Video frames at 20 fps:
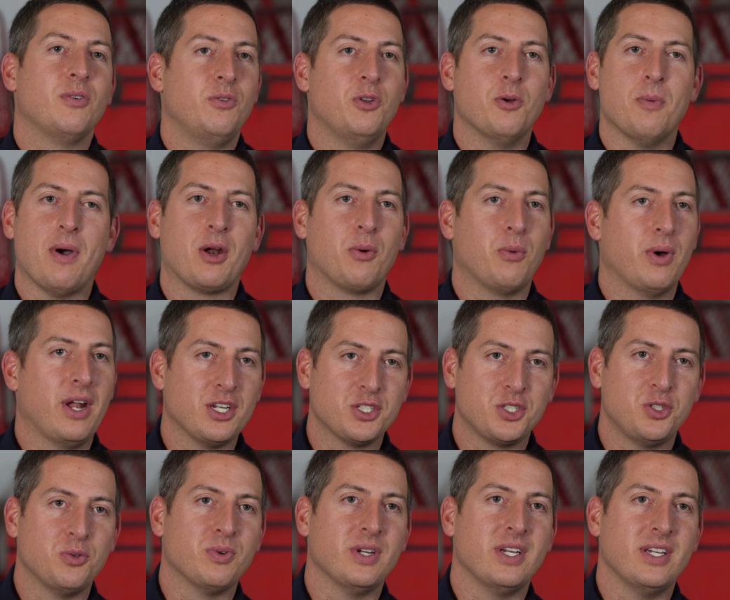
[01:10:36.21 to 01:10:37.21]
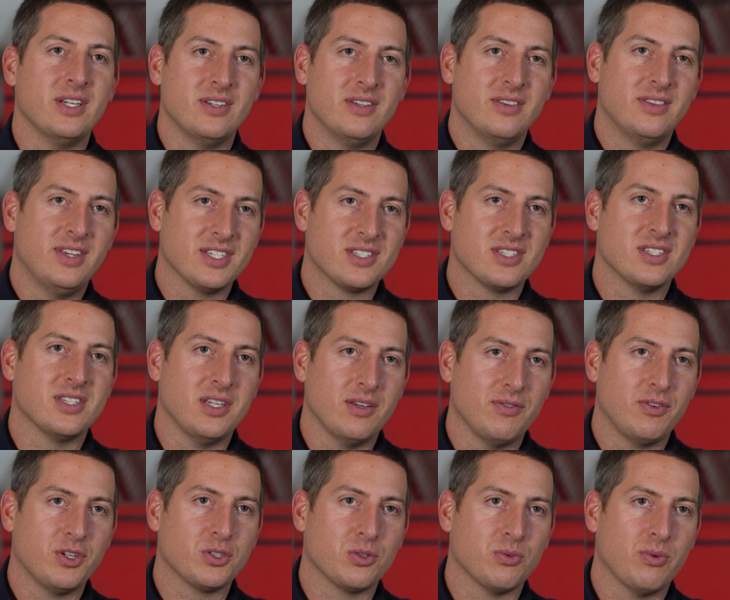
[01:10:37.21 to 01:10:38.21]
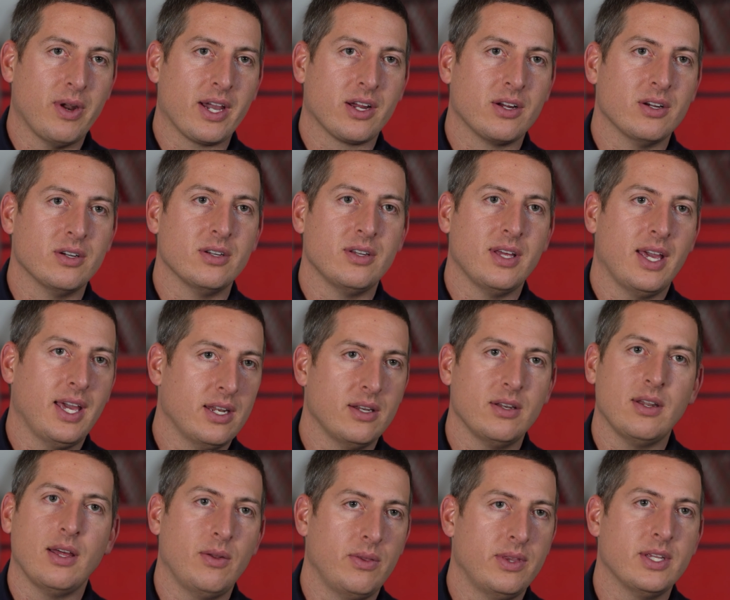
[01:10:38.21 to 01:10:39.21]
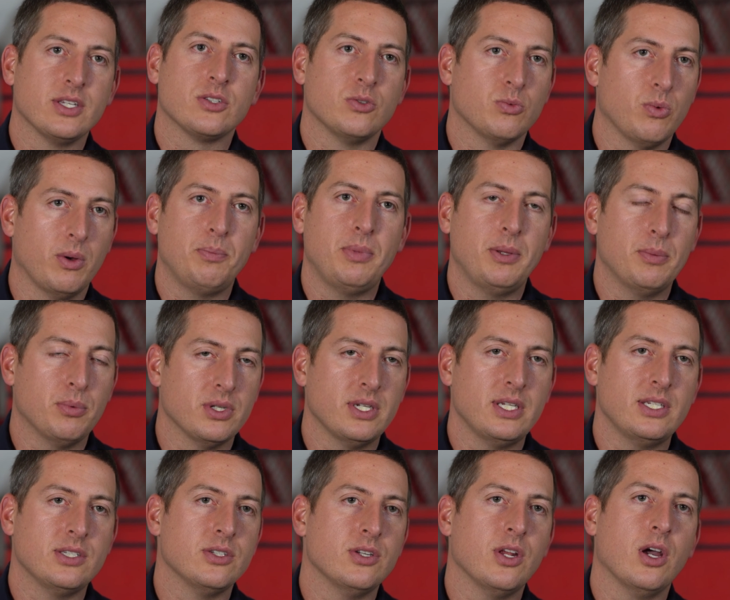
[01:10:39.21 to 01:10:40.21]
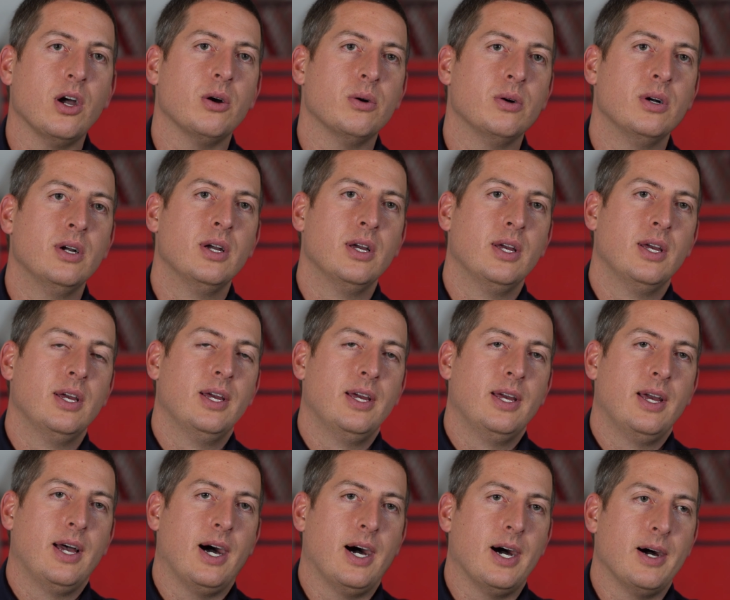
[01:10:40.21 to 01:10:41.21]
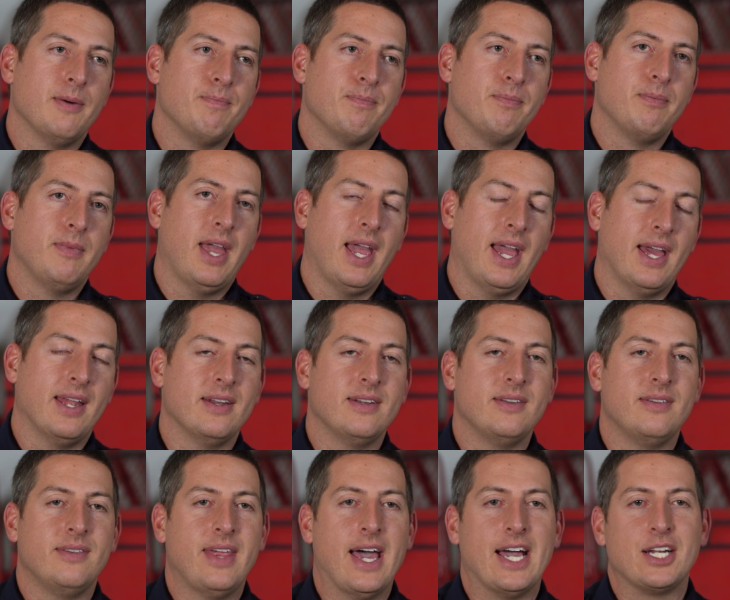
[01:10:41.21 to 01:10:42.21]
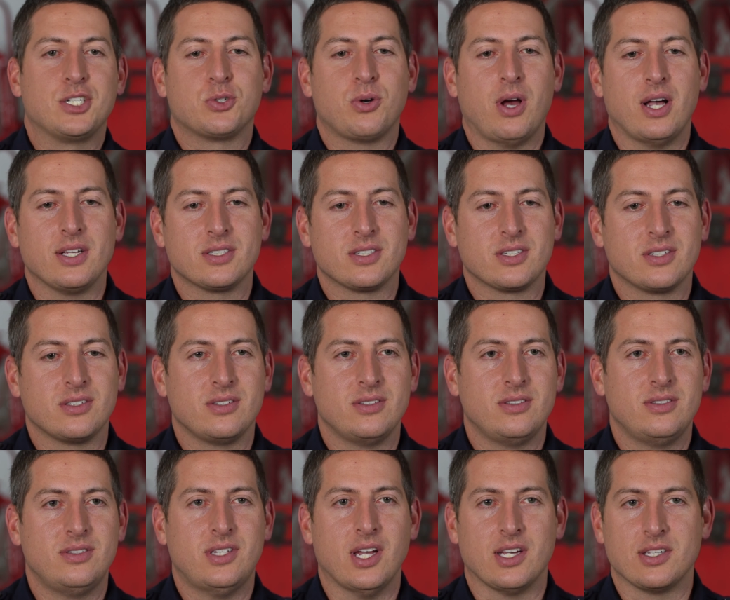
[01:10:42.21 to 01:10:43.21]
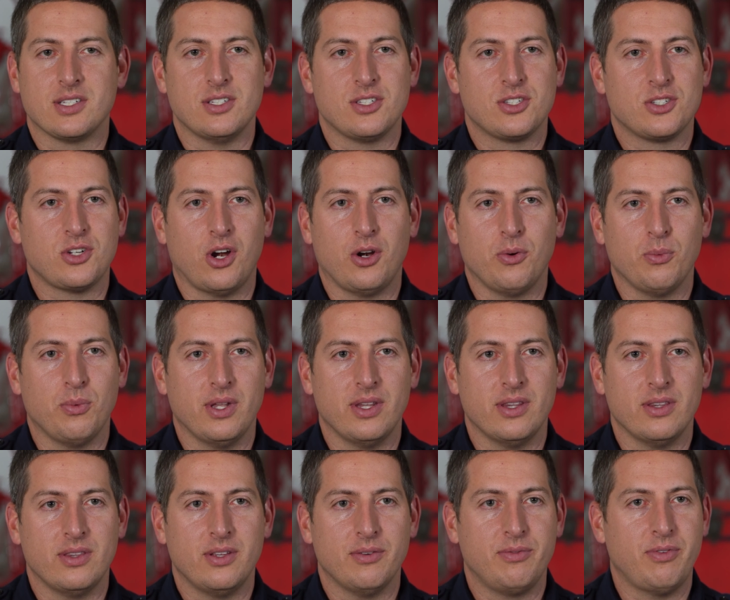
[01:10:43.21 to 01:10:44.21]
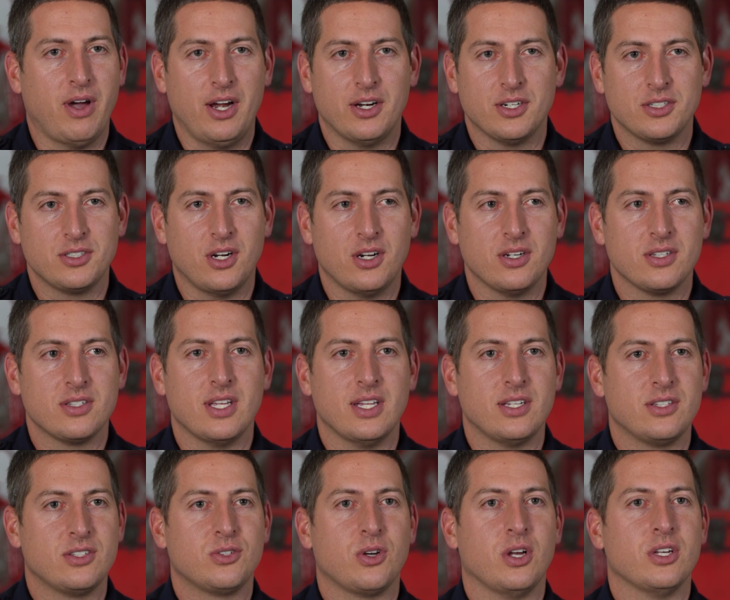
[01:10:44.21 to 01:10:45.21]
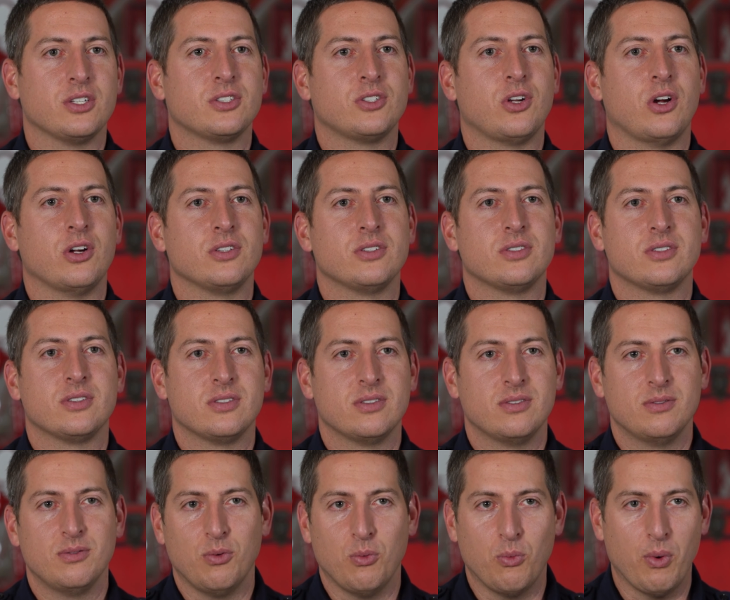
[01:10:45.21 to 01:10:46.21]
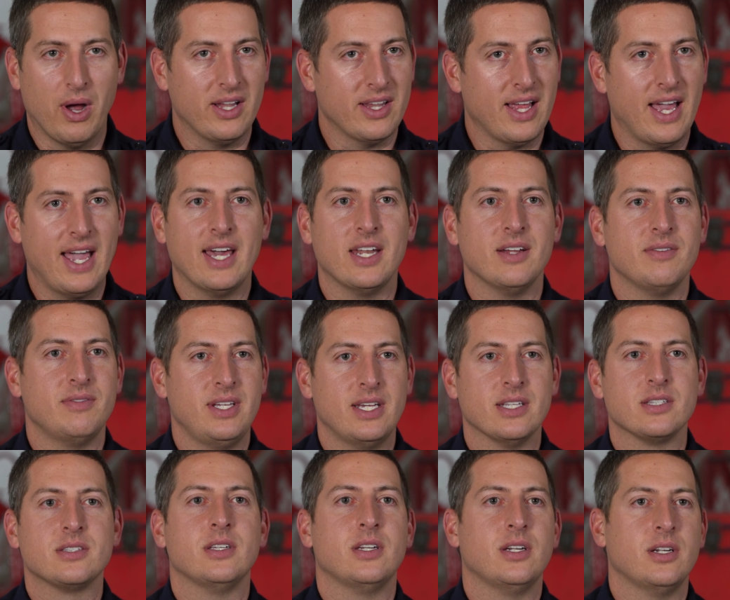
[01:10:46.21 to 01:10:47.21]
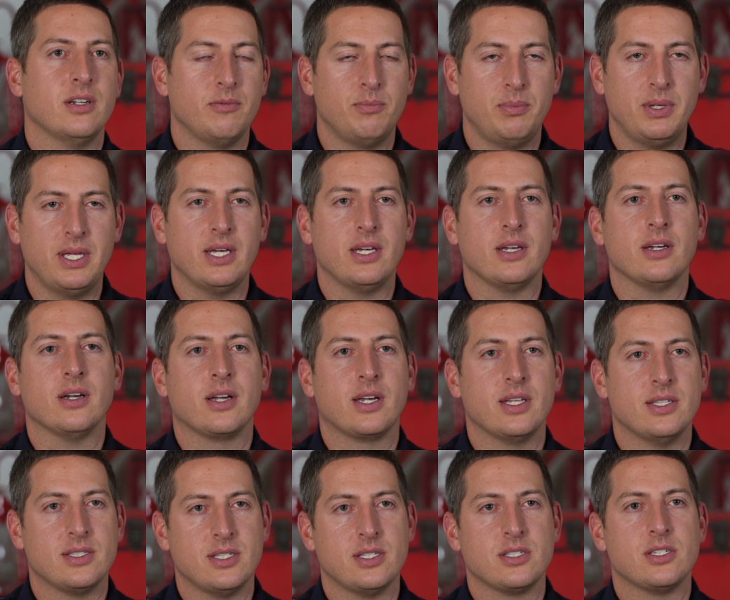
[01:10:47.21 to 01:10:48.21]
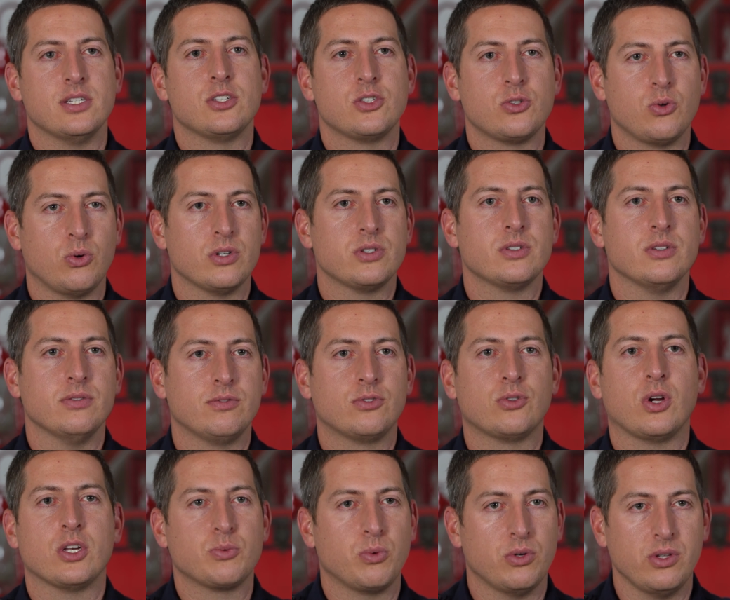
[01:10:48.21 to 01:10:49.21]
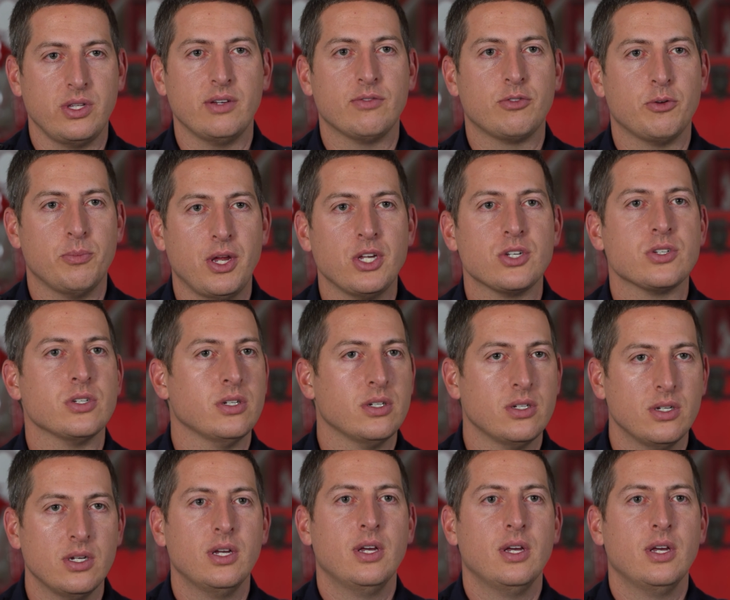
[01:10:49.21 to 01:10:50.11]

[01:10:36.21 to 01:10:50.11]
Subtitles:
No matter what else you read, this is the official record, and this is what people need to know. And that trust doesn't start when the fire starts. That trust starts well ahead of the incident, of being a consistent source of trustworthy information